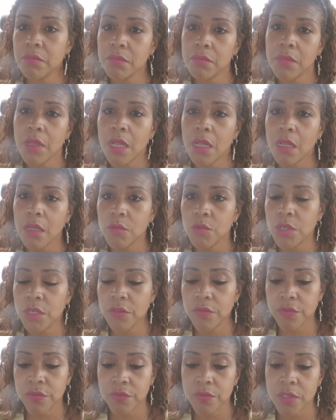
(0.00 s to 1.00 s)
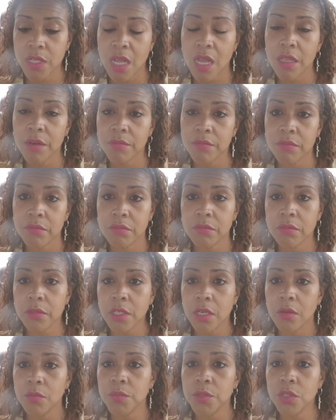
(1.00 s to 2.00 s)
I would have not,
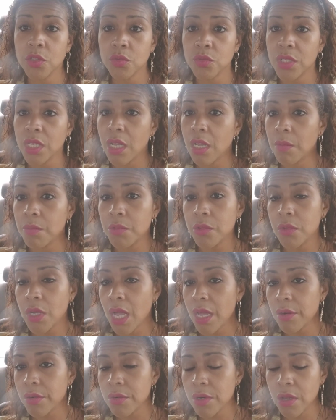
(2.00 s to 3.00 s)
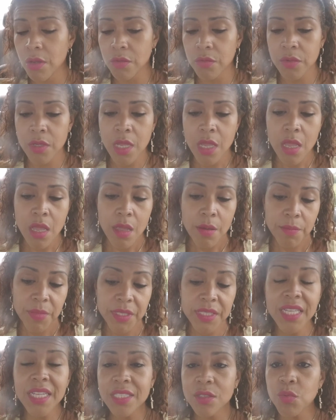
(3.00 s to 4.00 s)
ballooned up. I don't know.
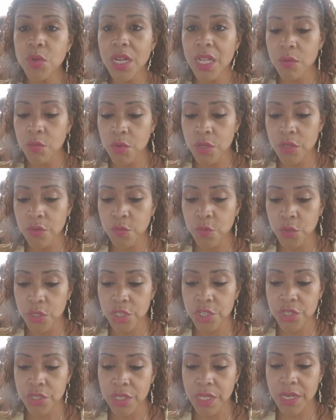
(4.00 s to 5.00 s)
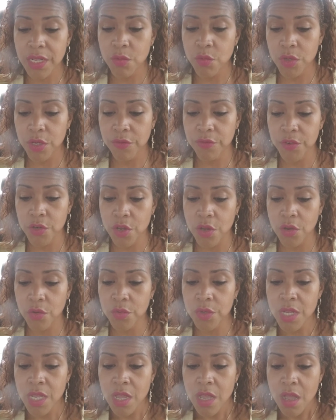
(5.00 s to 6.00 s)
But that's what I would have wished that I would have
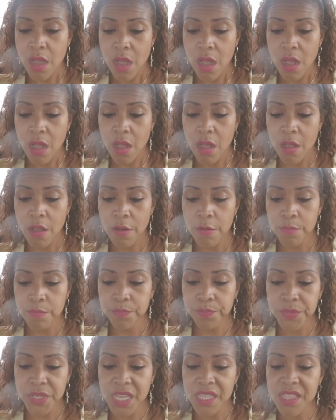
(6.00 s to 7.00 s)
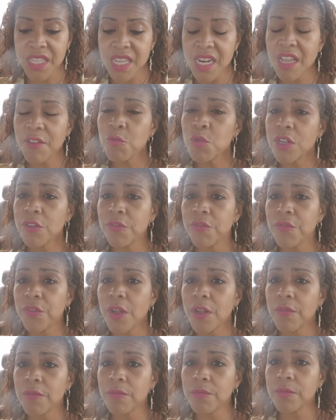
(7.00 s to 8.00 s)
known. And then I would have
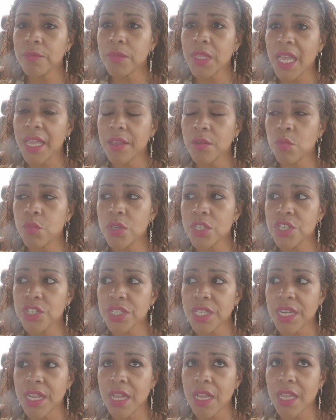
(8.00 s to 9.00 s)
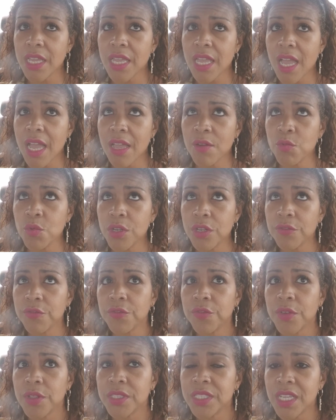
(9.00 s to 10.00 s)
wished that I would
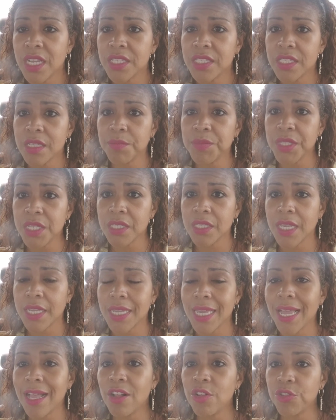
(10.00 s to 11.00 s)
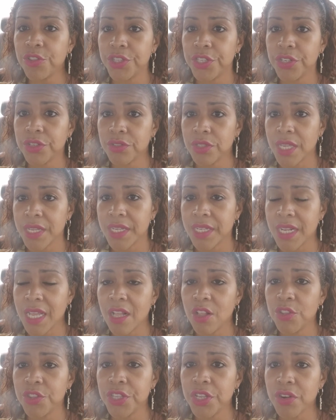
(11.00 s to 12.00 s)
have done something like healthier, like a
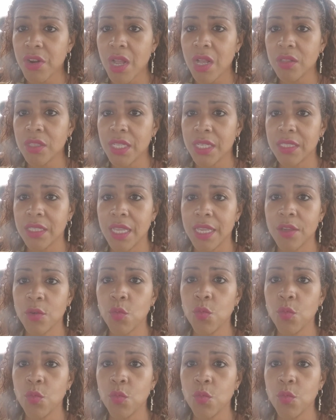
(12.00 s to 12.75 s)
healthier outlet, like